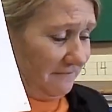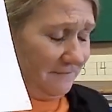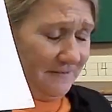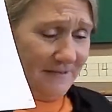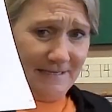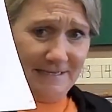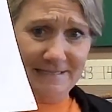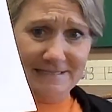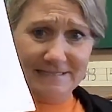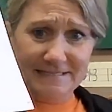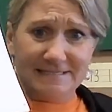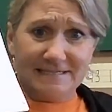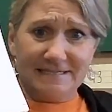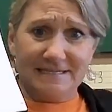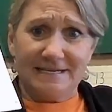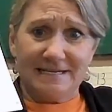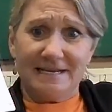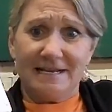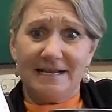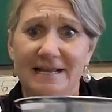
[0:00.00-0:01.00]
is
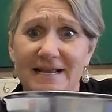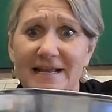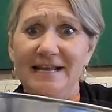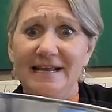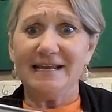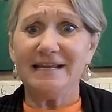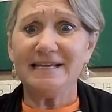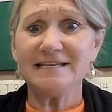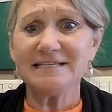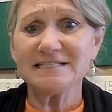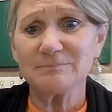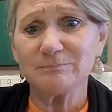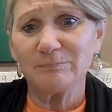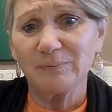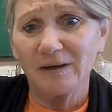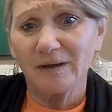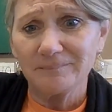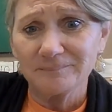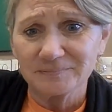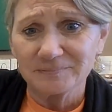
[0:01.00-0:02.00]

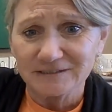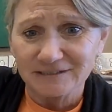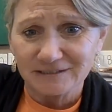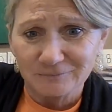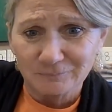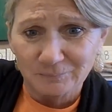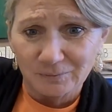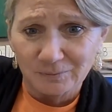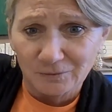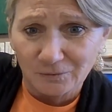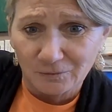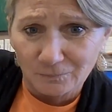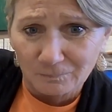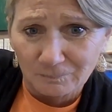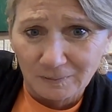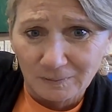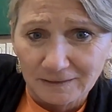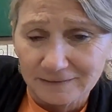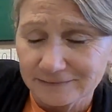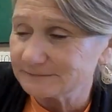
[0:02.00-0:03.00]
pumpkin pulp.